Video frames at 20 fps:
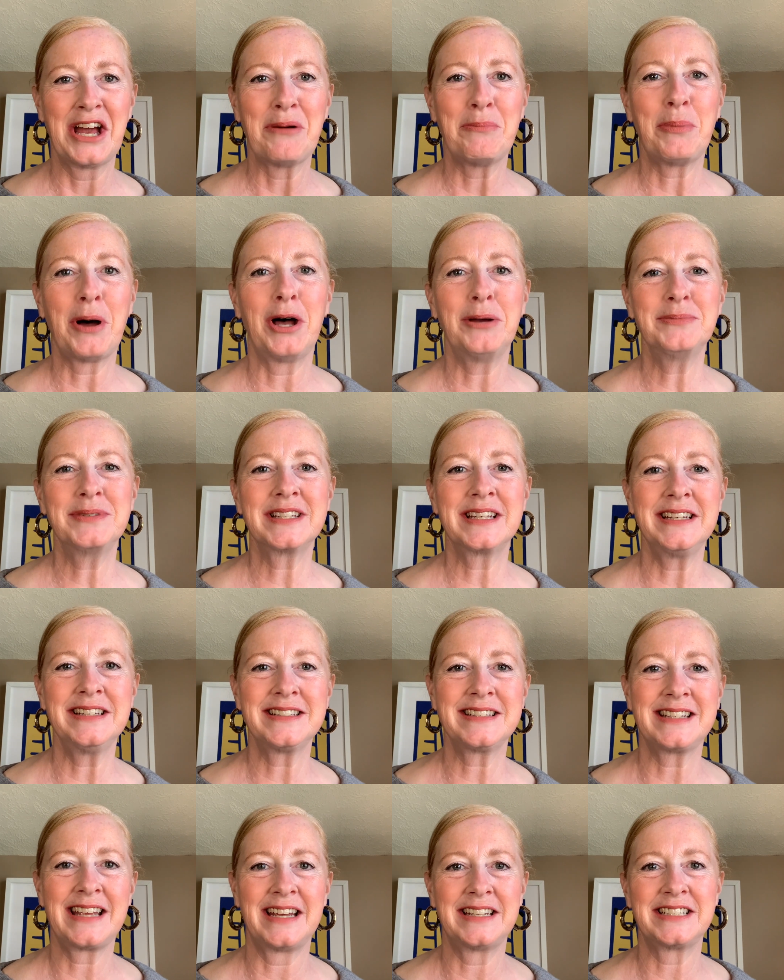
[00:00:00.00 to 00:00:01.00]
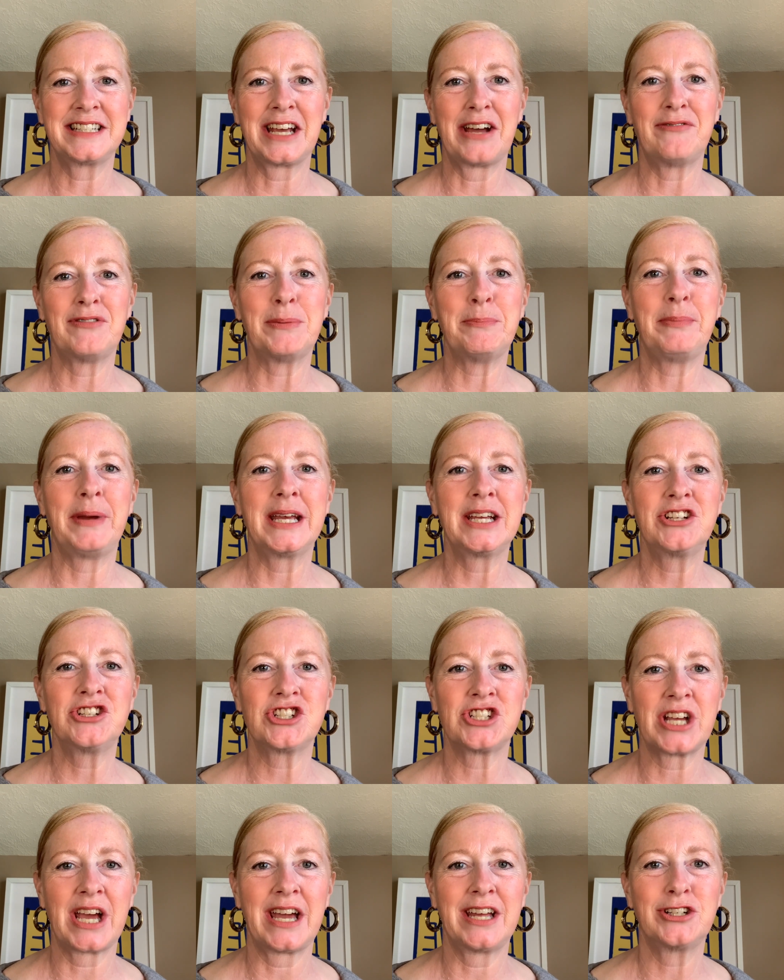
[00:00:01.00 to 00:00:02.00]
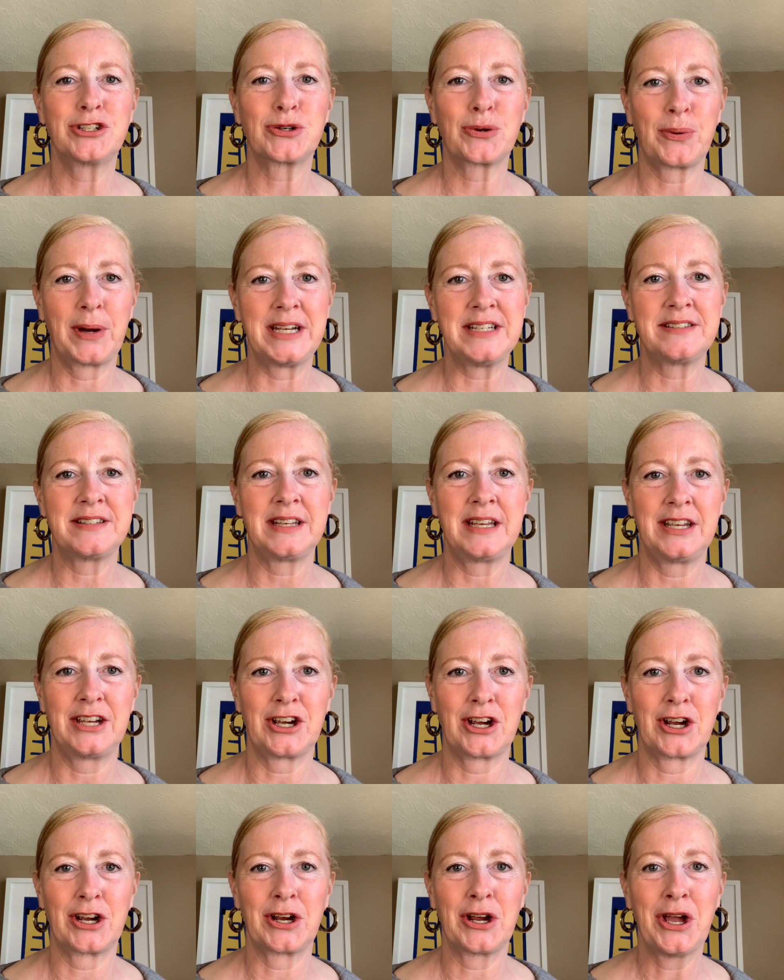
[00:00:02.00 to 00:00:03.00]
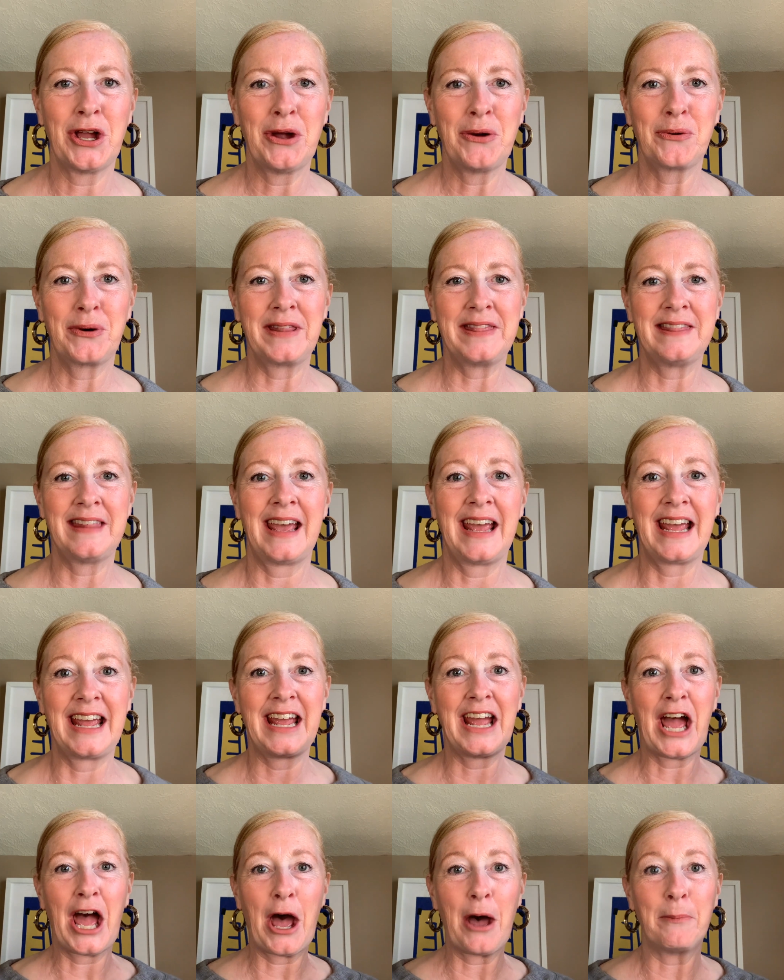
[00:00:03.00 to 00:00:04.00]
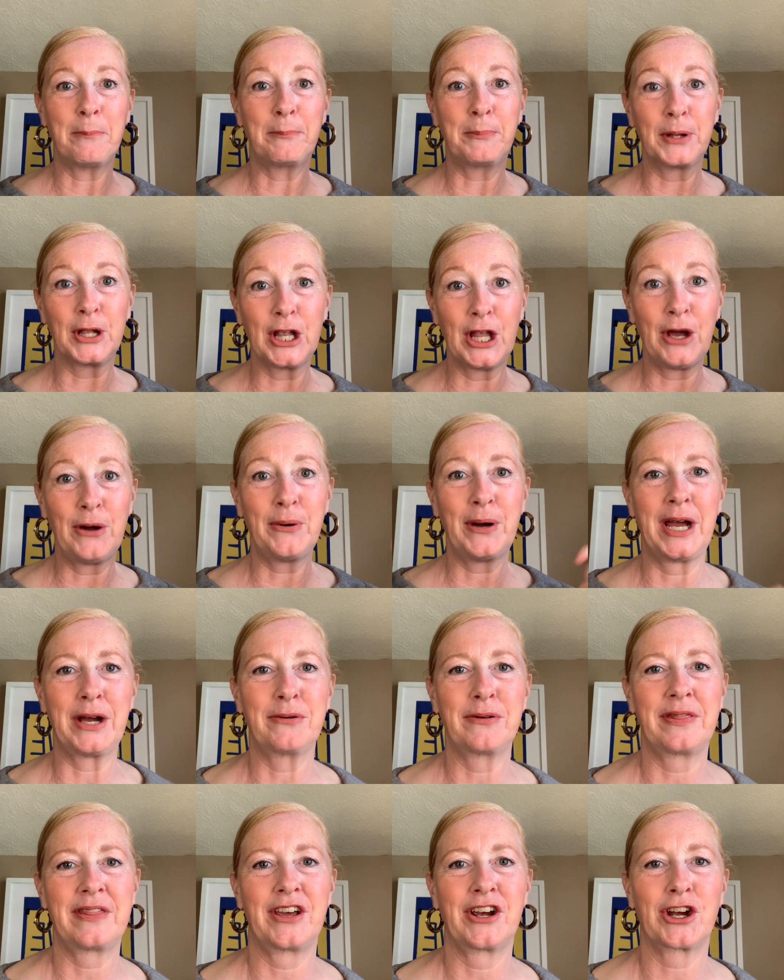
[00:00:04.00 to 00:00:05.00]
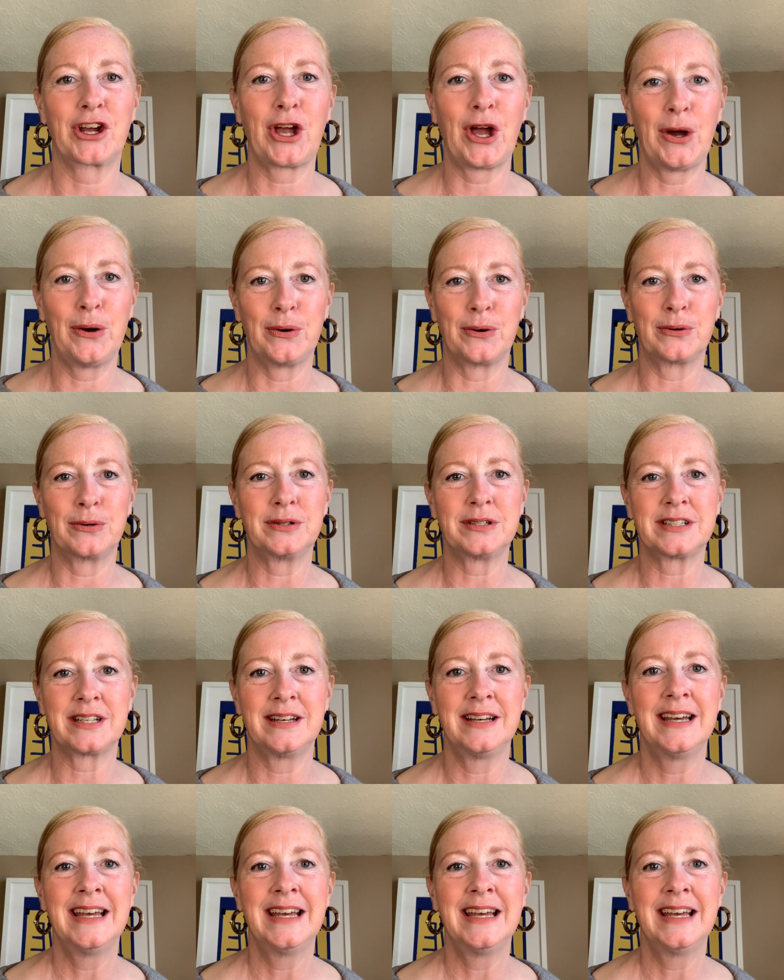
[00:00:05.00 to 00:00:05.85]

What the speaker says: Pomskies tend to have a big shed twice a year when they blow out their coat.